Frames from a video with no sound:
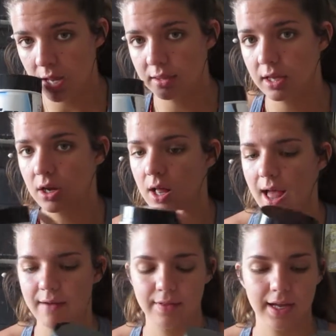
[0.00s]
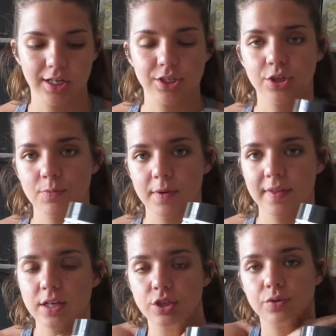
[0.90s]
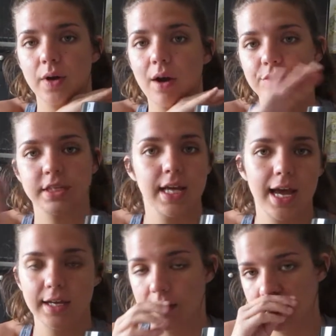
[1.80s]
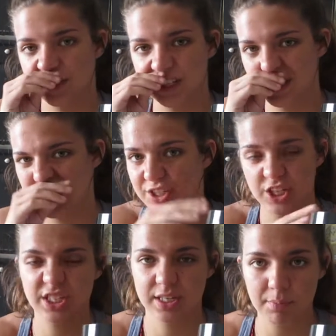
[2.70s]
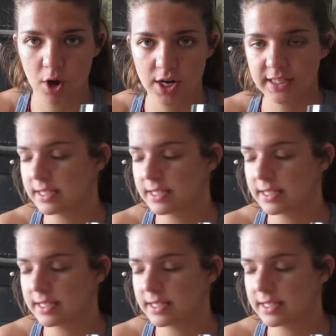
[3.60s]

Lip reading: and then I'll have like a scoop of this throughout the day of just sip on and